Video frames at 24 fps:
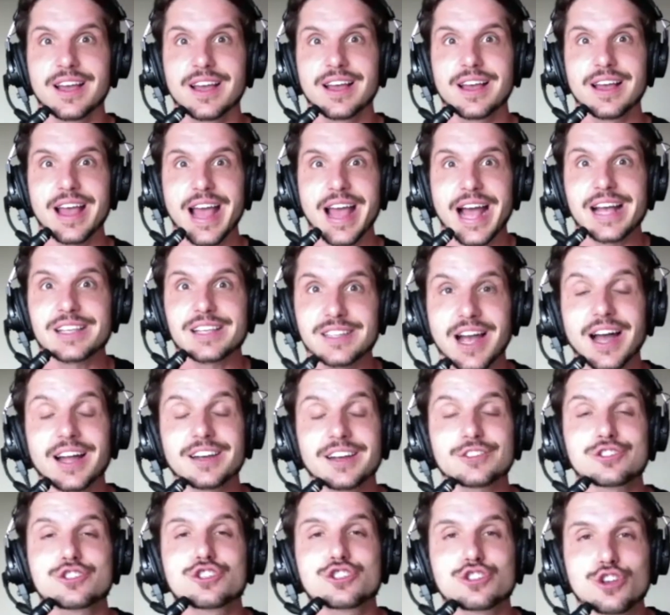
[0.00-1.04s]
has
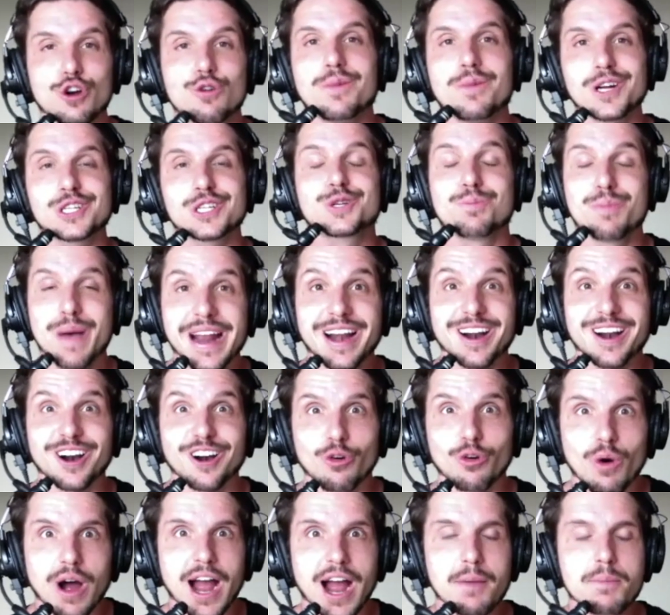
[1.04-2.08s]
gotten so much better.
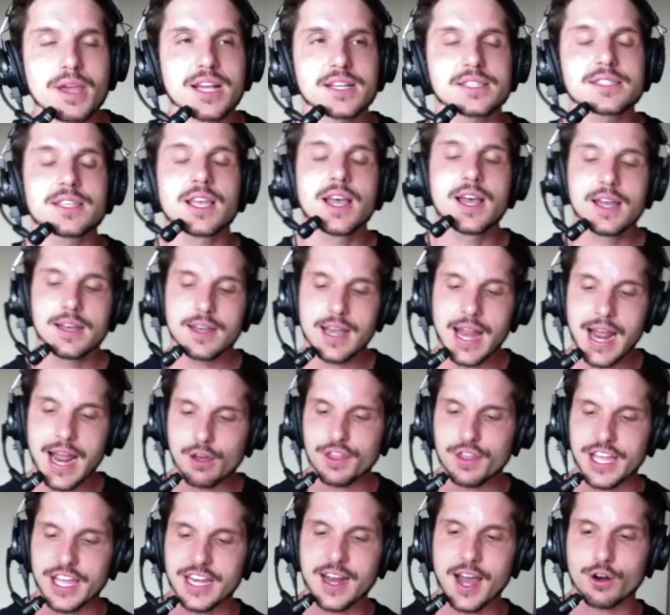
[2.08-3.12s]
Why? Because now
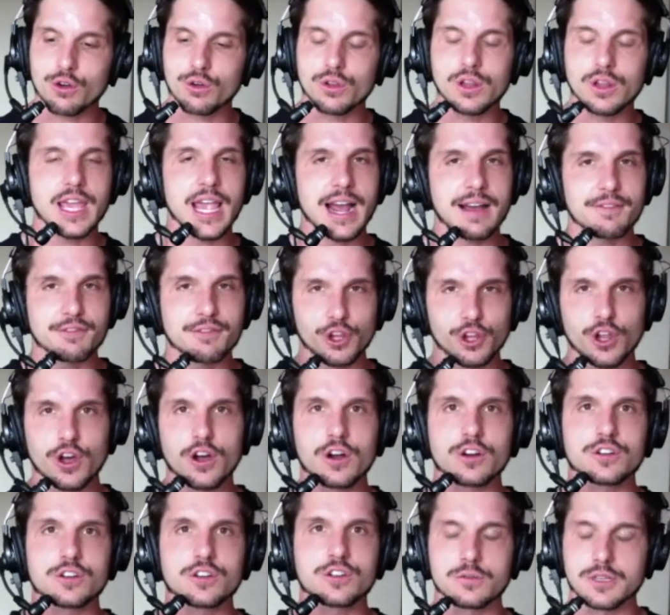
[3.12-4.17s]
they not only have the
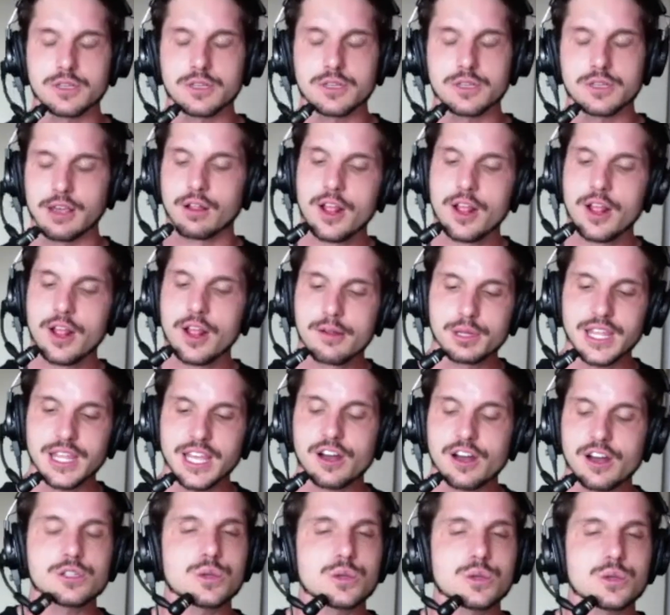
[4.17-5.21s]
long-term deal, but they
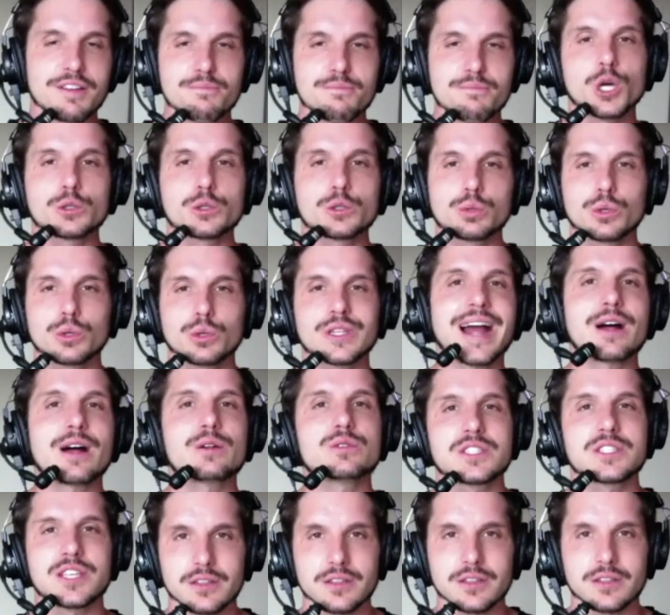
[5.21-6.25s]
also have multiple
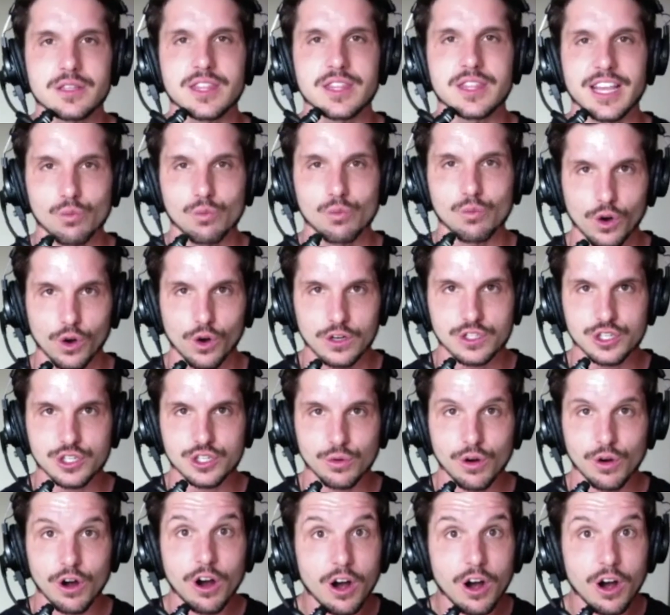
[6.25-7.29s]
downsells that they can work to
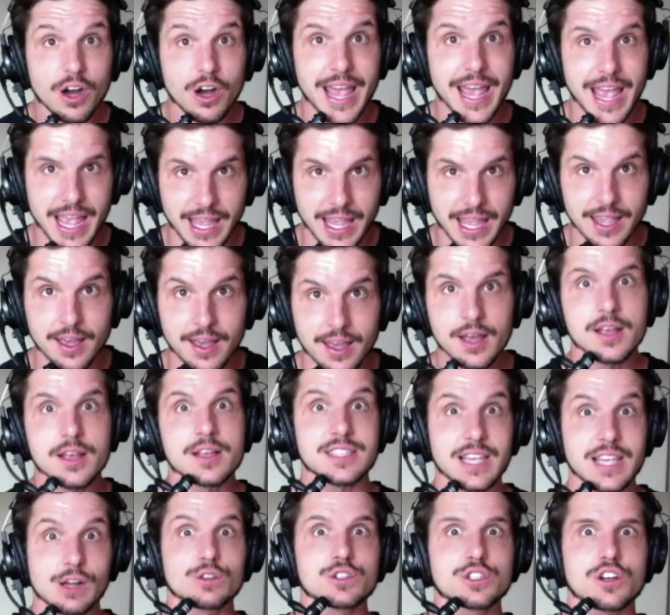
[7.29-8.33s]
on a
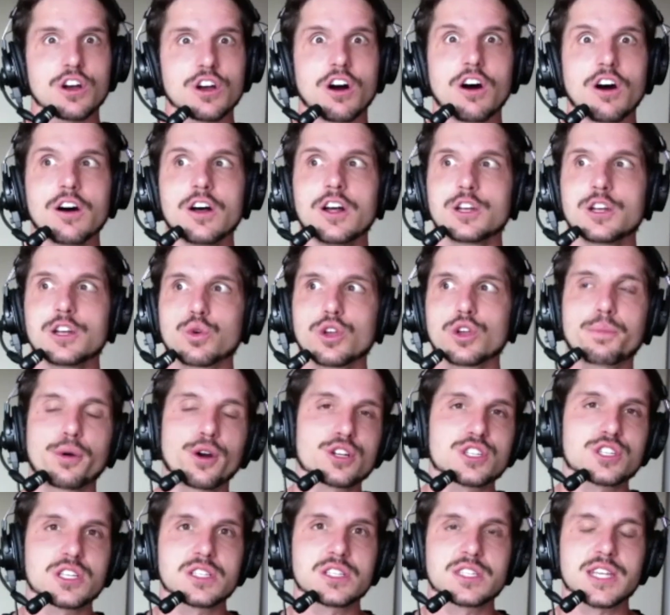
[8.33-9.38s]
sales call where the
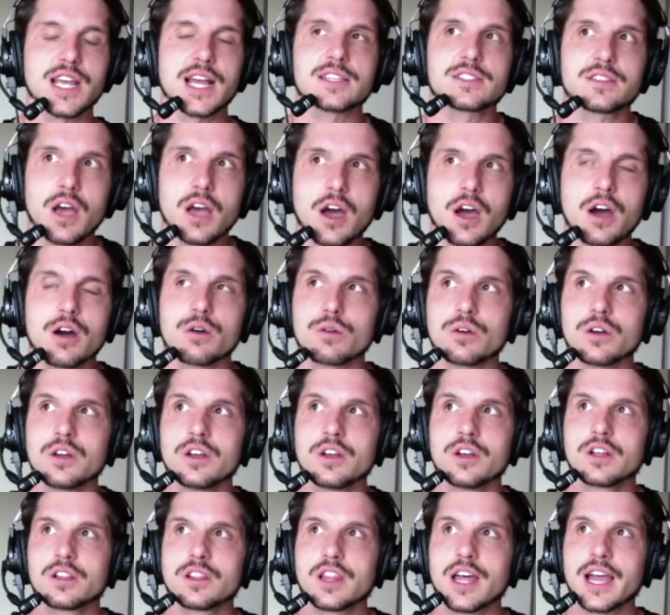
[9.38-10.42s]
person says, oh,
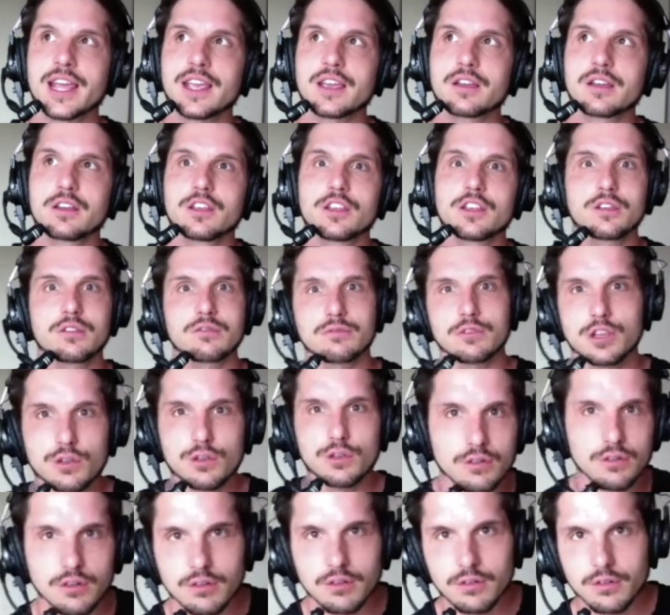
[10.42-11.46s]

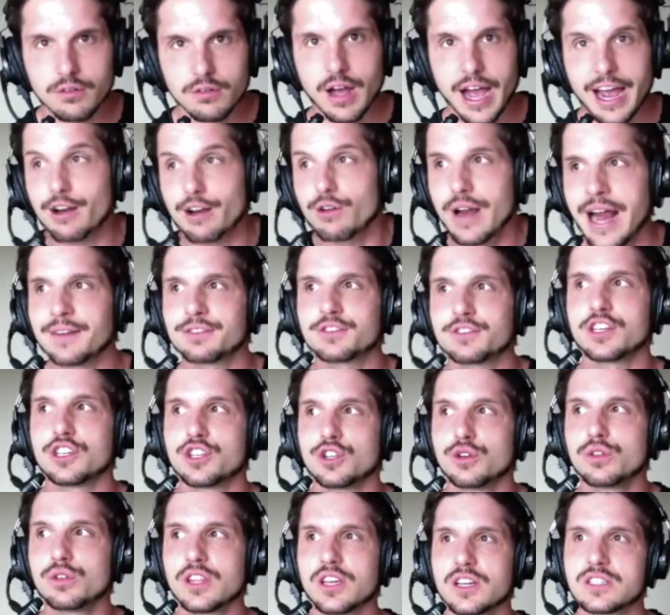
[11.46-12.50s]
I don't have to
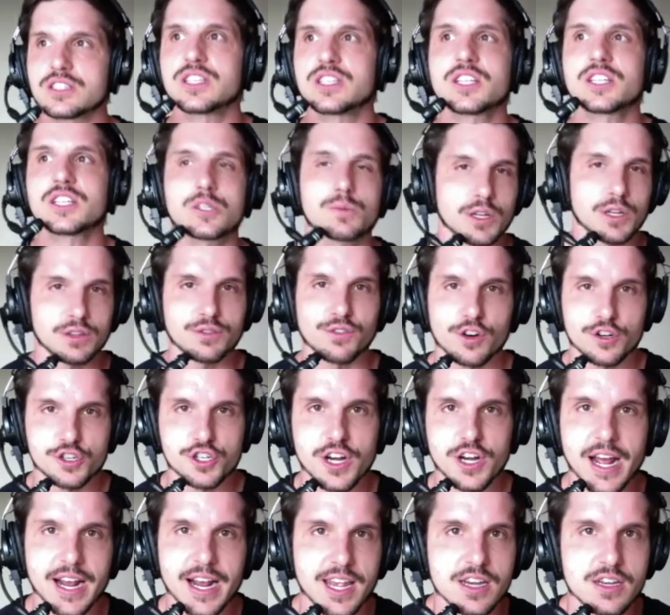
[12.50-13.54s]
do the 6-month
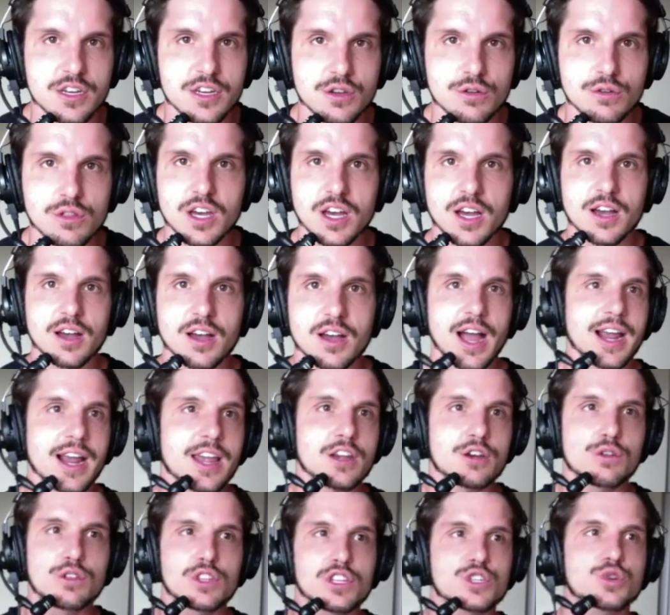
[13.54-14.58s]
version. I can do the
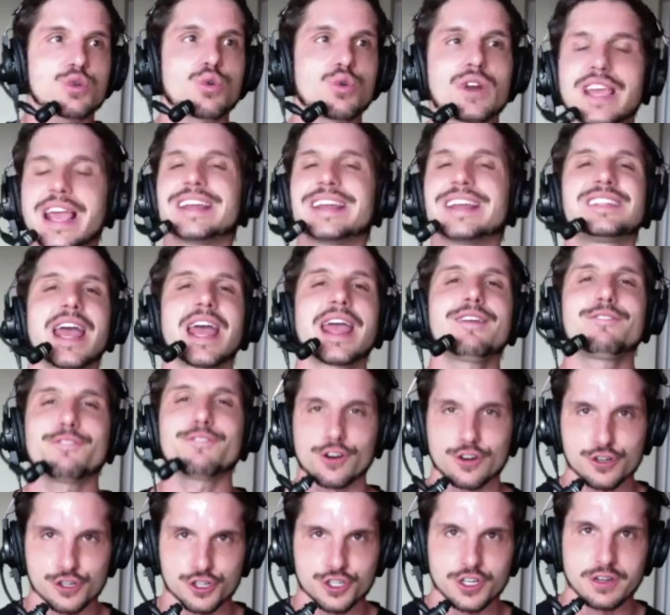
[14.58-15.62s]
28-day
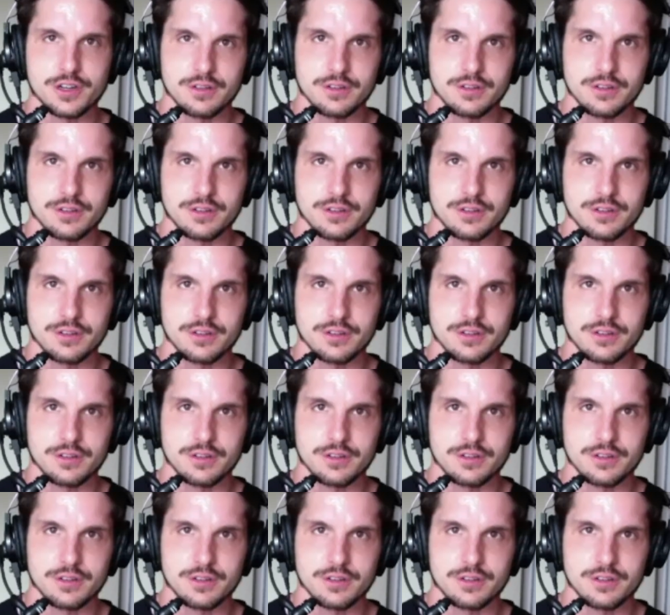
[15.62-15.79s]
version.